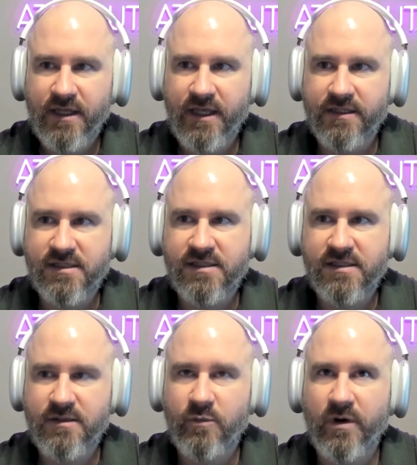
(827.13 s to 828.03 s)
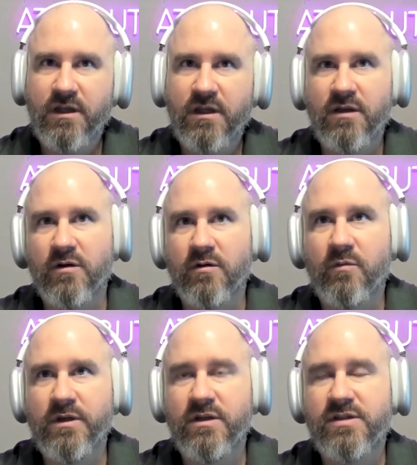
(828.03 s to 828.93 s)
it's when
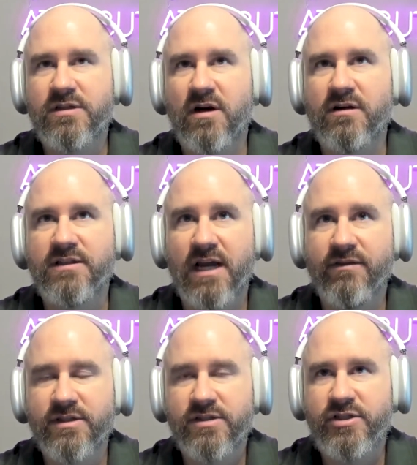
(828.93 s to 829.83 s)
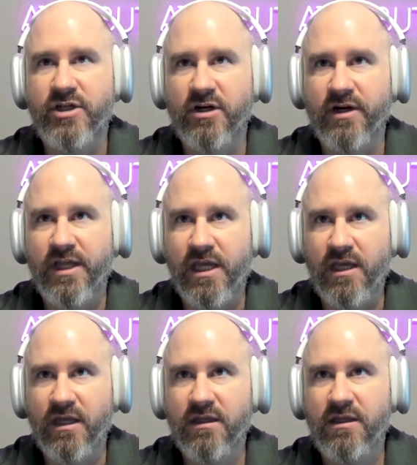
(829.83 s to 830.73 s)
you start down this
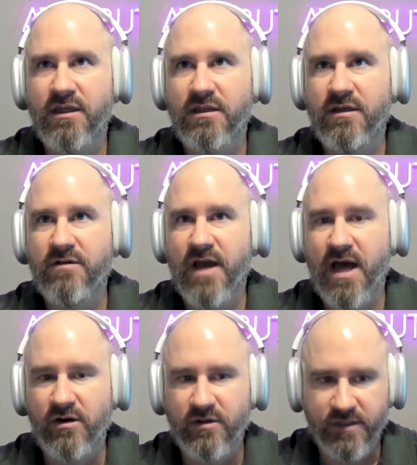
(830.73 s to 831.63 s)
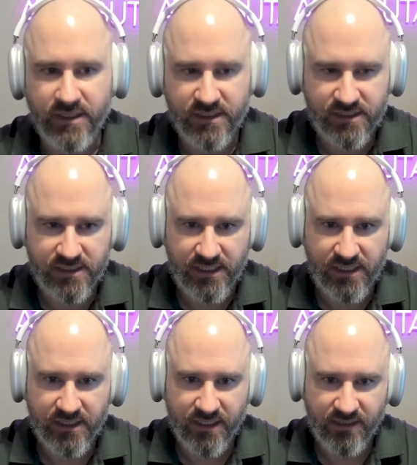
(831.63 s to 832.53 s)
journey, you not only
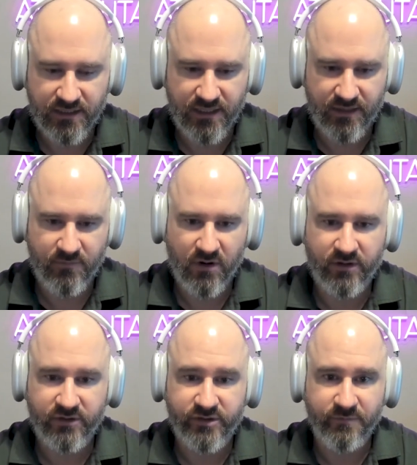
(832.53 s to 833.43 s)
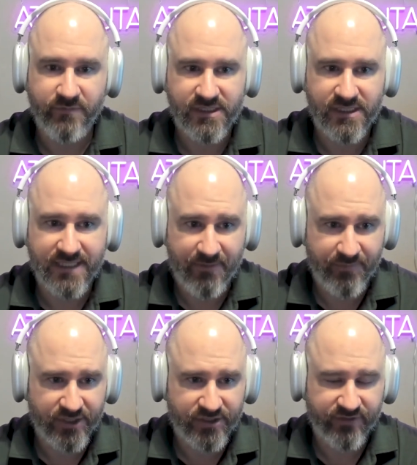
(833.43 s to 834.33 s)
see that marketers are missing
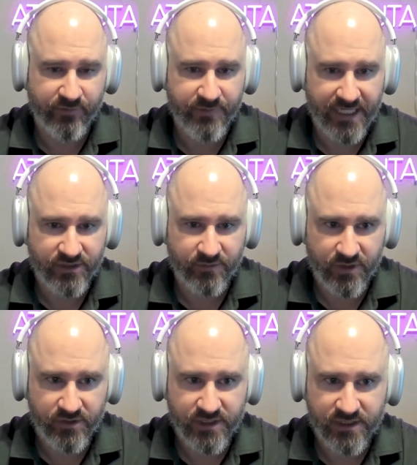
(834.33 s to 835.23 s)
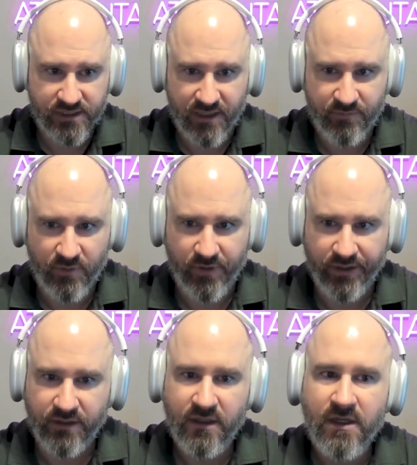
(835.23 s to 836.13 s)
that picture from an attribution
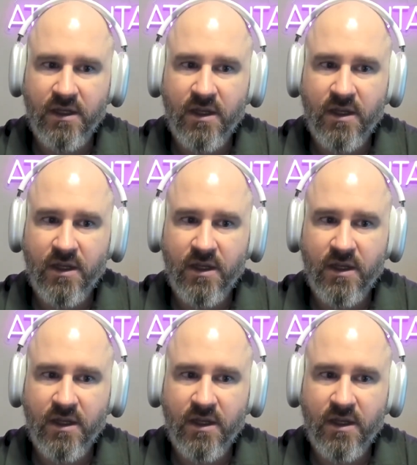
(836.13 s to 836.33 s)
standpoint,